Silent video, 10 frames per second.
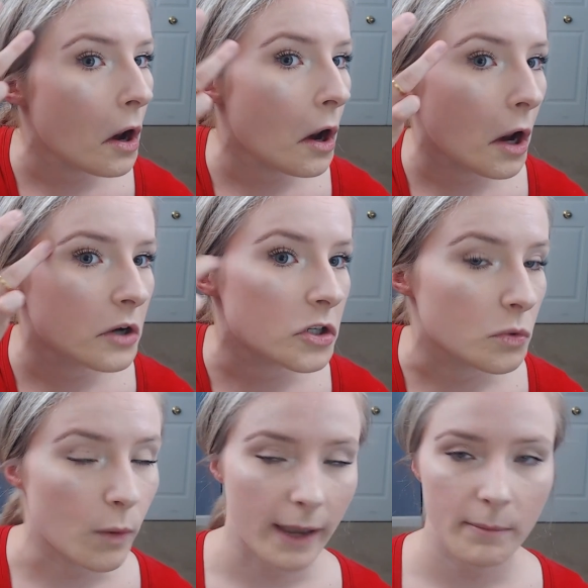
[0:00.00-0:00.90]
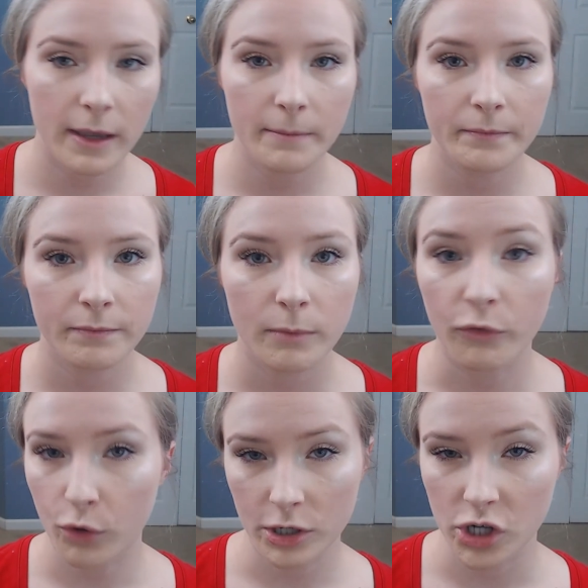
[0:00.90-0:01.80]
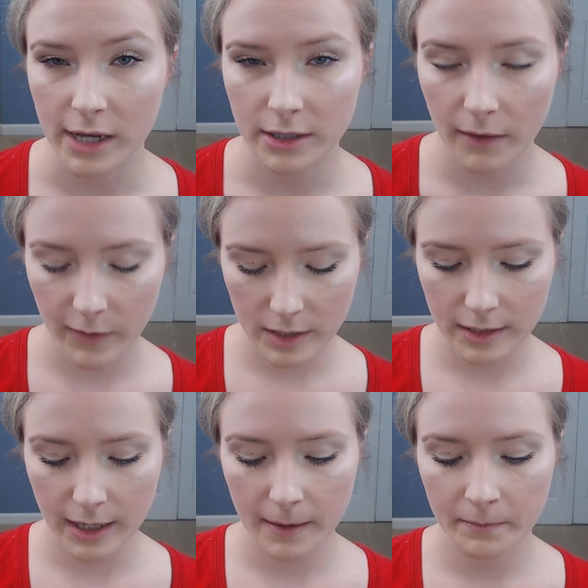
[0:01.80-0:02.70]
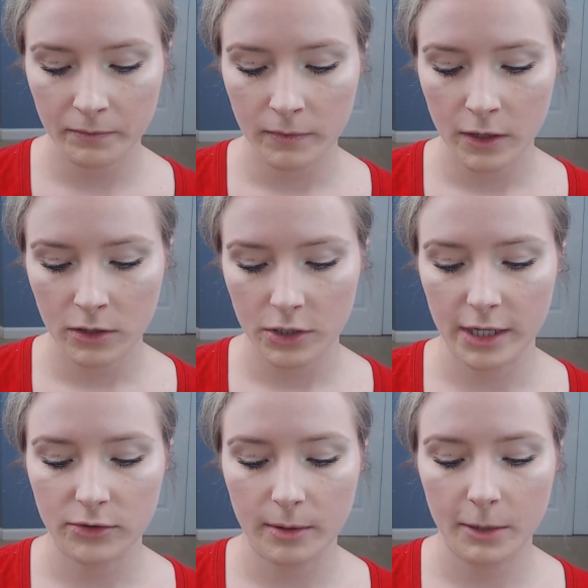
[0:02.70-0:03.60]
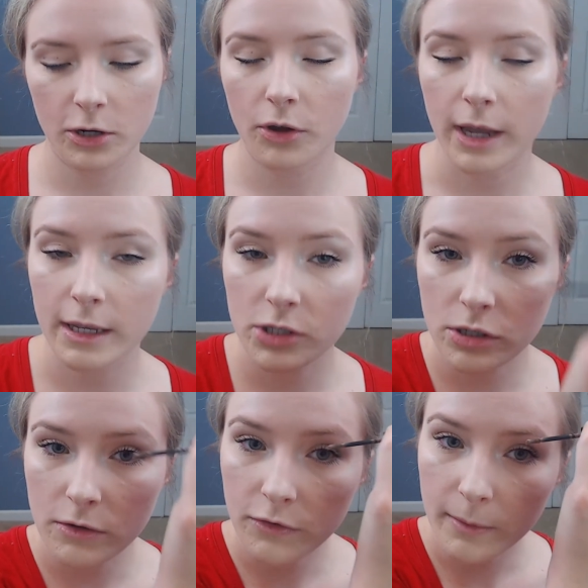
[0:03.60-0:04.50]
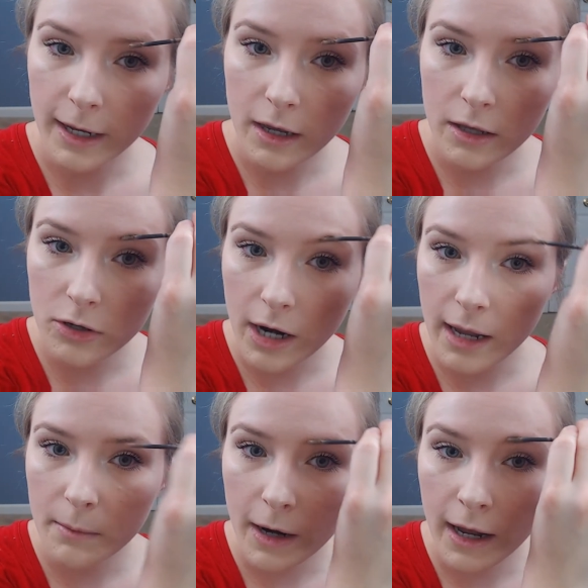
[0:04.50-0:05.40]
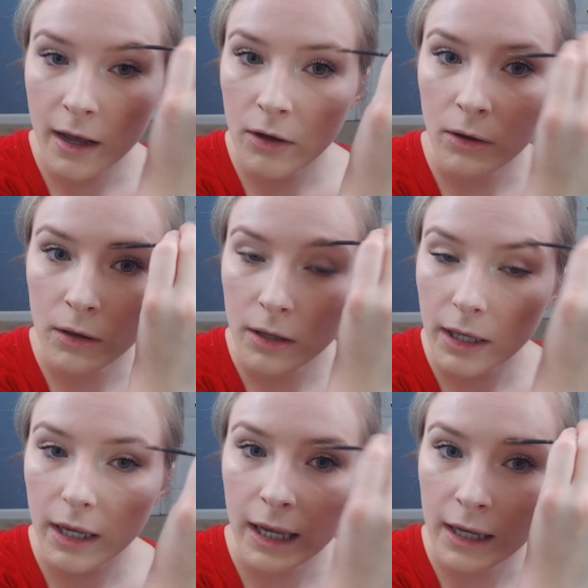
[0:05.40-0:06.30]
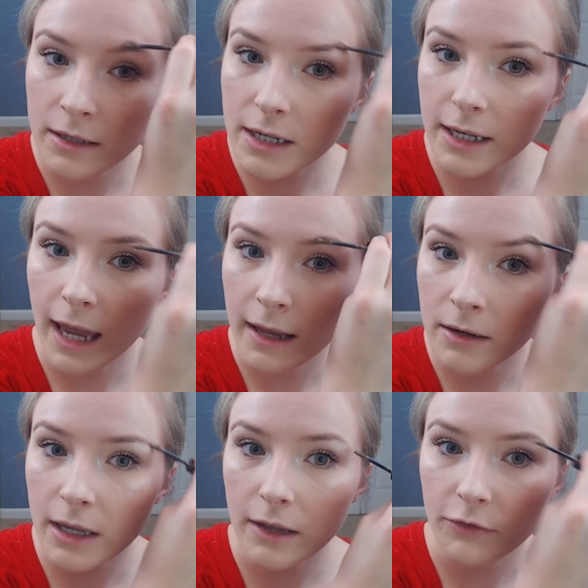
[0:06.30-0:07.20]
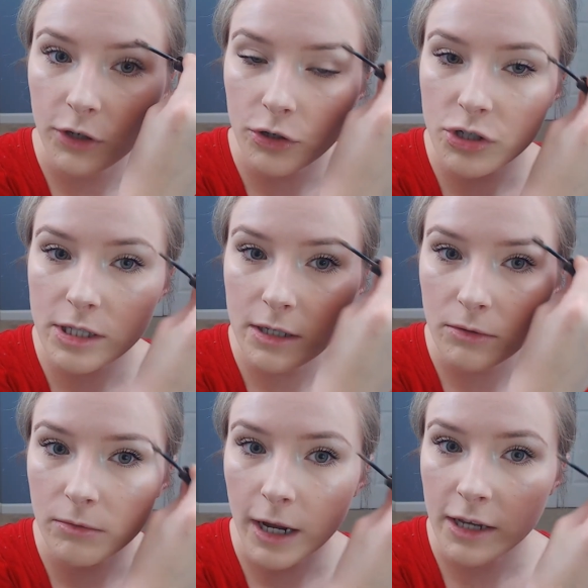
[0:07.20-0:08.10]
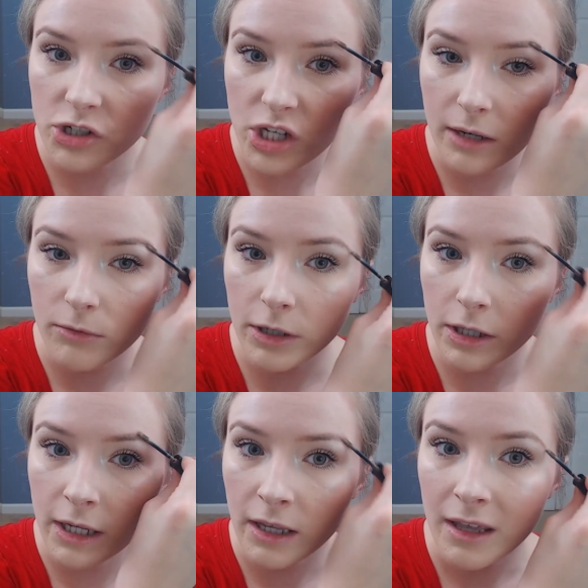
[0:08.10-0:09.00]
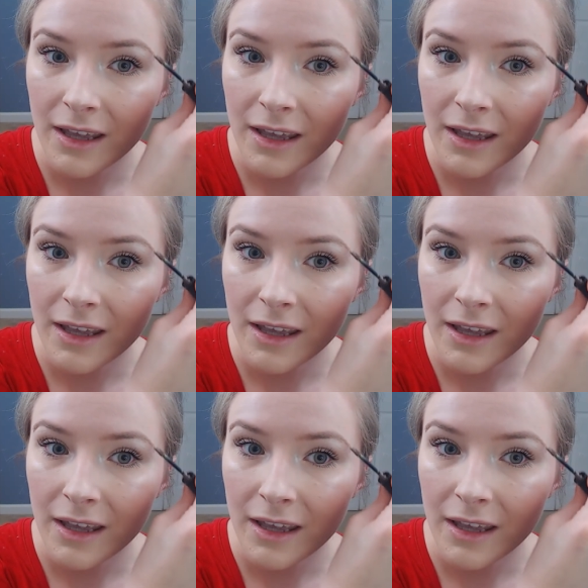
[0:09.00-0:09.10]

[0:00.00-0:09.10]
and just wipe it before it dries, obviously. So that's what I'm going to go ahead and do for my other eyebrow. And again, if you're just in a rush and really